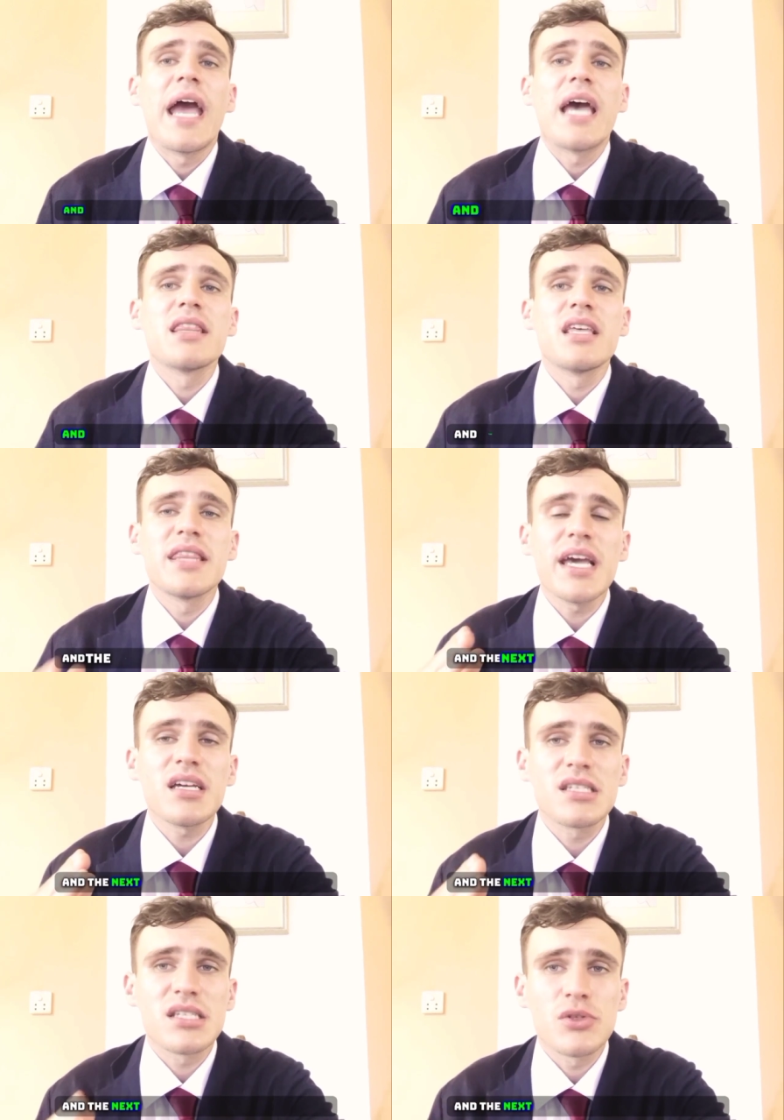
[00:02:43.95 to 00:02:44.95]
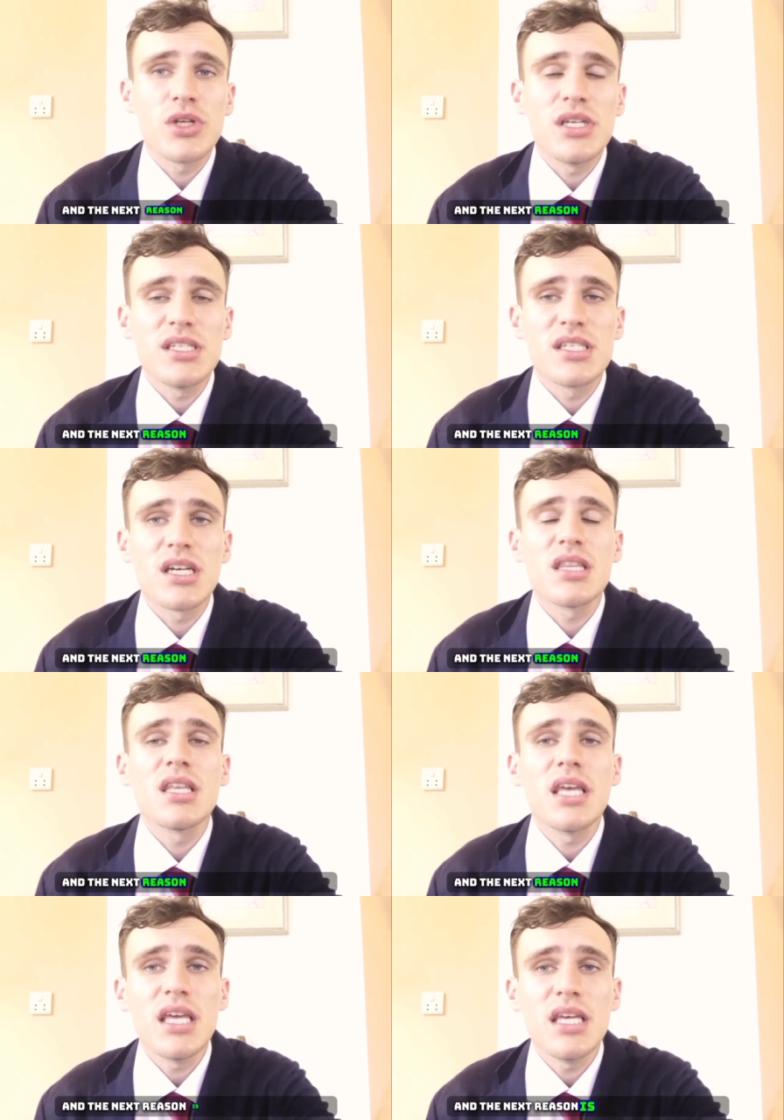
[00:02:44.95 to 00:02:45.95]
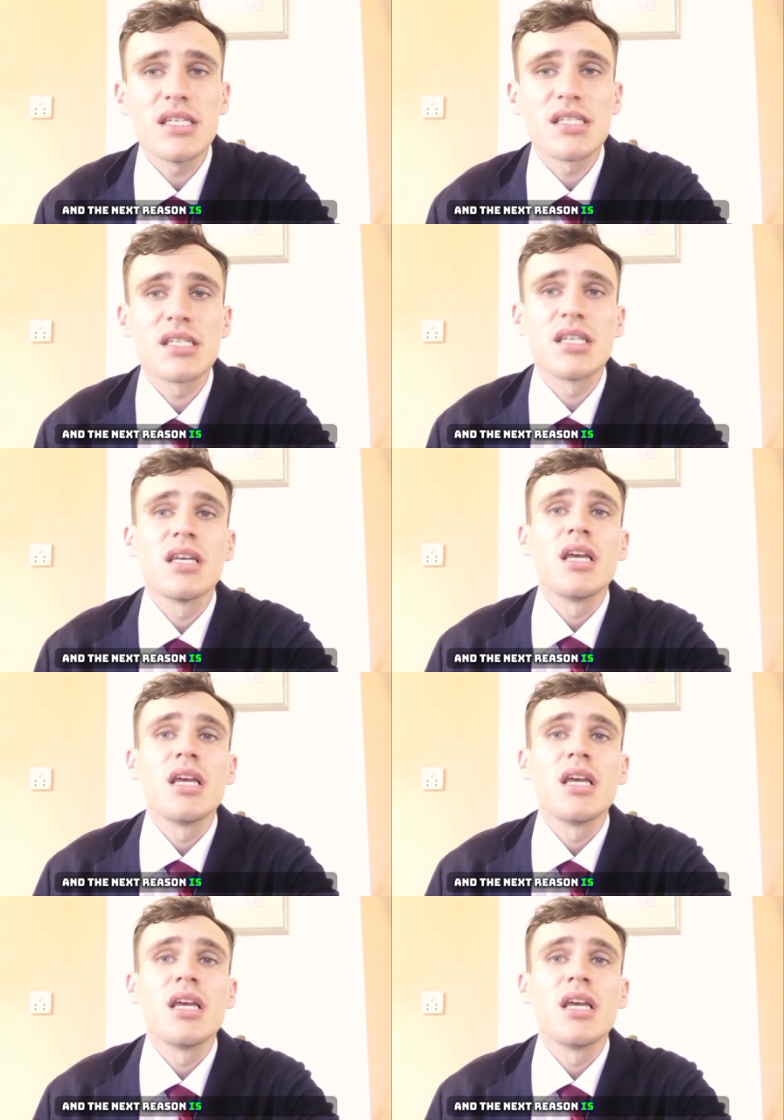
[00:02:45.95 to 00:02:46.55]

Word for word: And the next reason is